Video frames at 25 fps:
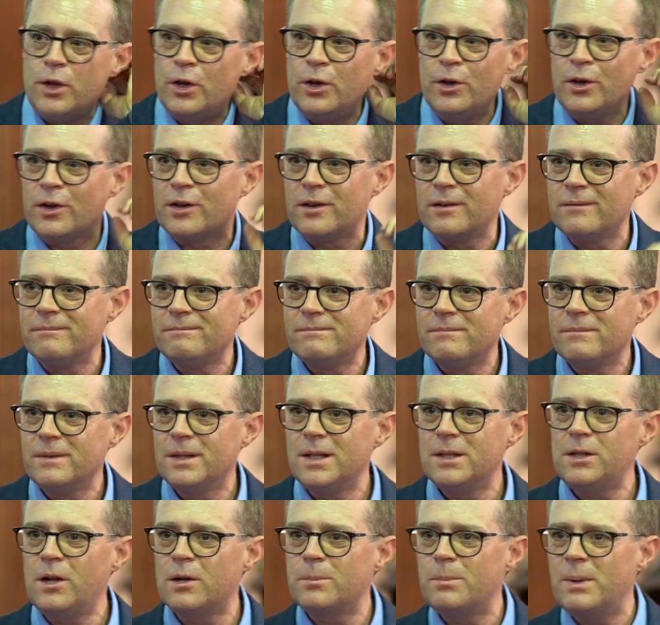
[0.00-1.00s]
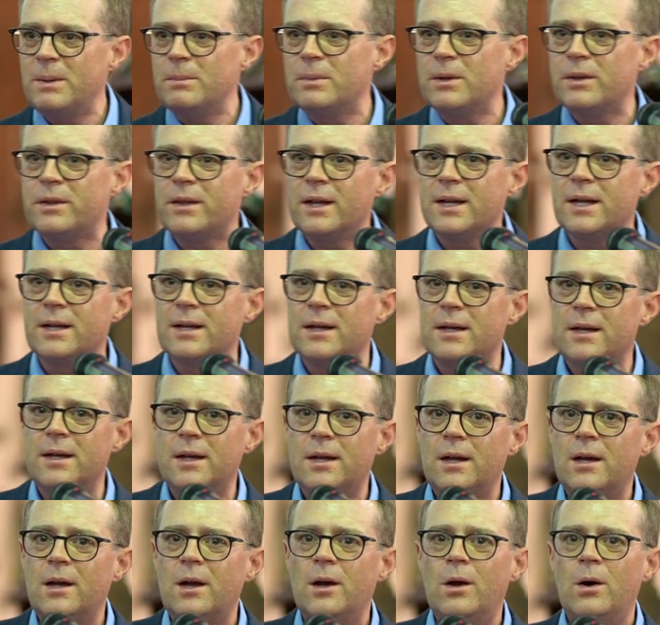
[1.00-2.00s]
the hook. A lot of people think,
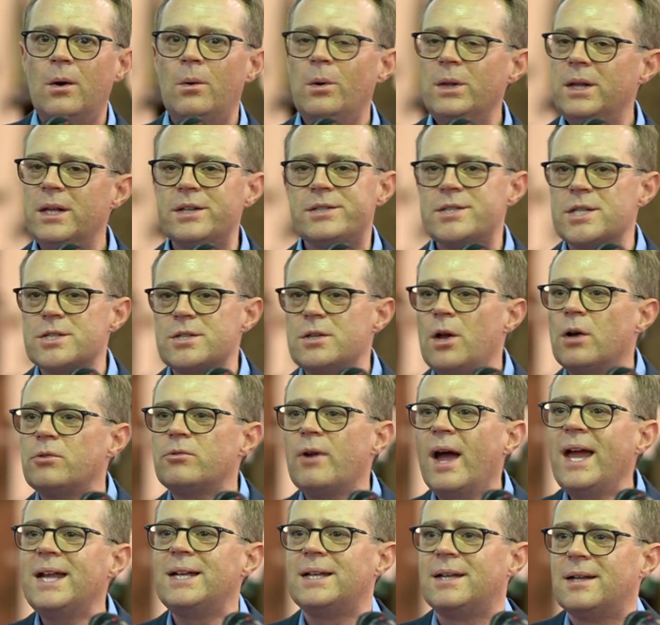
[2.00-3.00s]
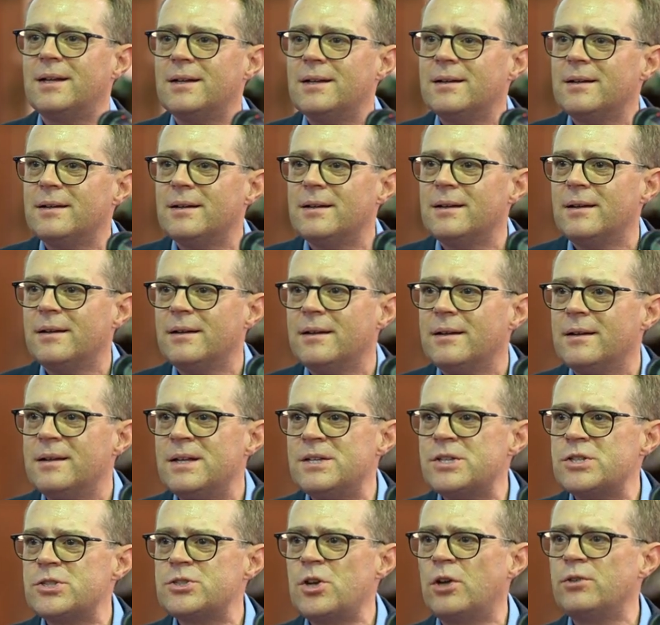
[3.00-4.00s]
well, this is not right.
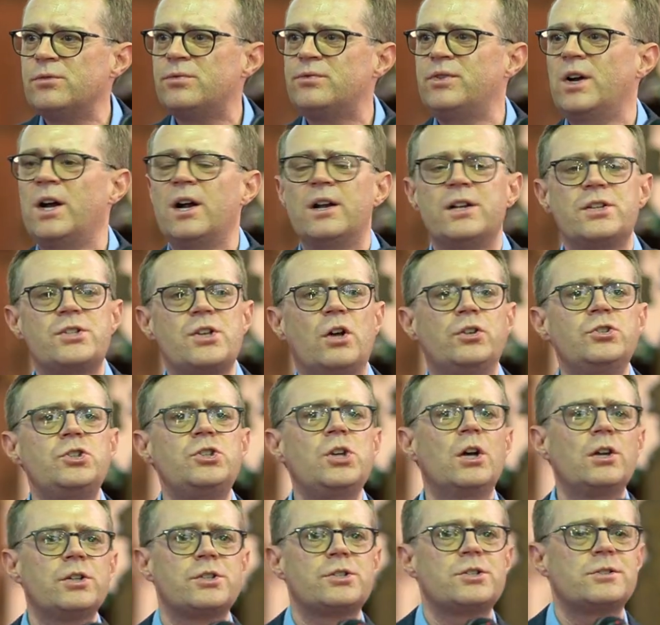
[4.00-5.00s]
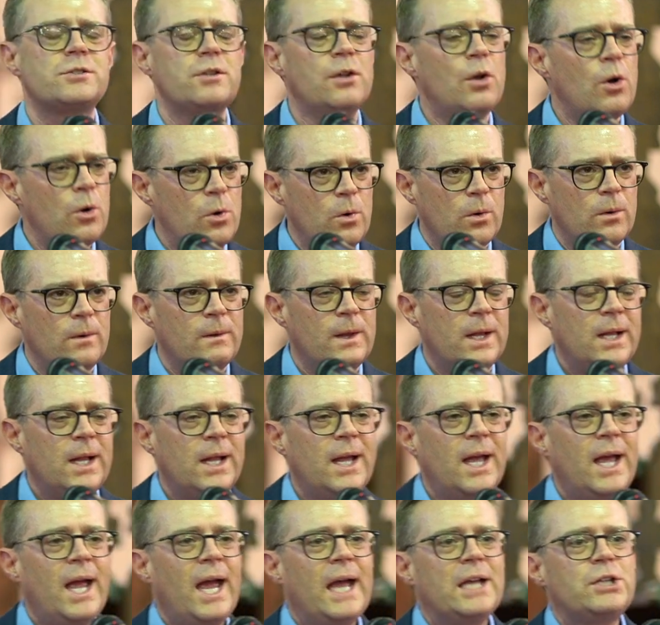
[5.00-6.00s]
This is unfair. It's unjust. No,
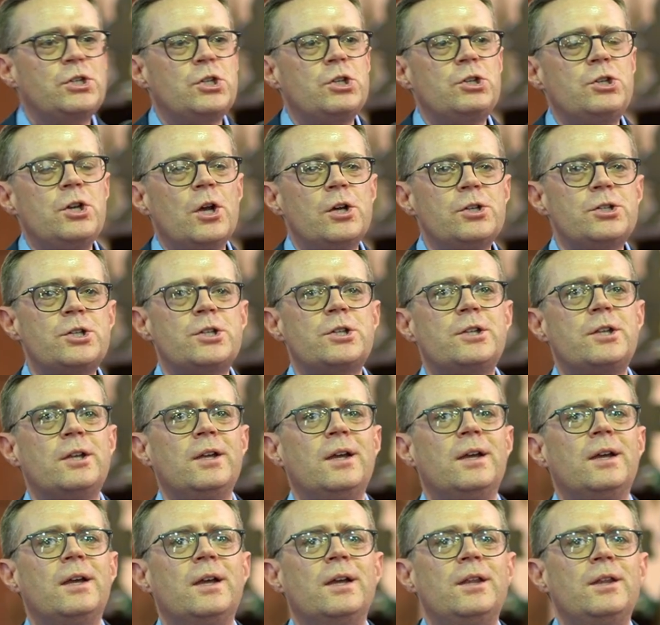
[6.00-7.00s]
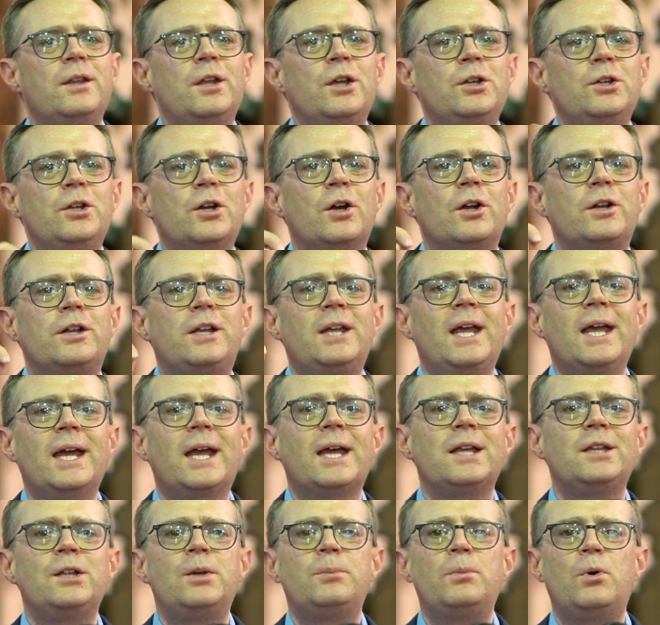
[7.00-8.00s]
it's just that you're
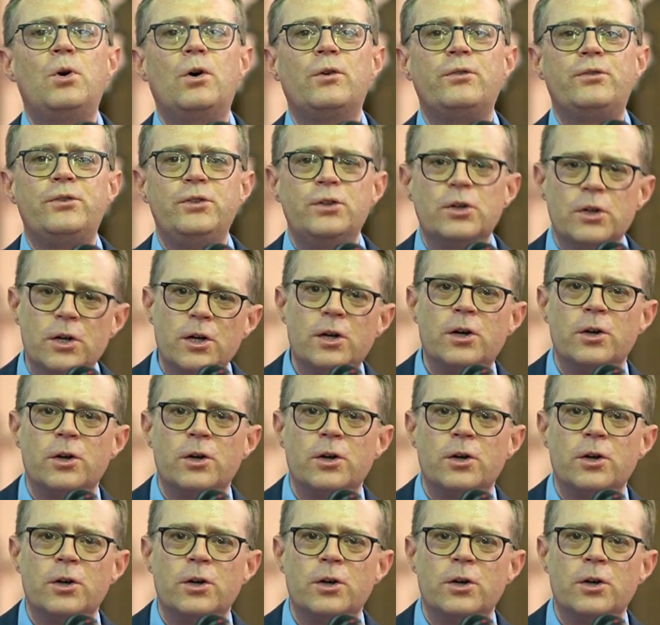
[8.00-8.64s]
taking them off your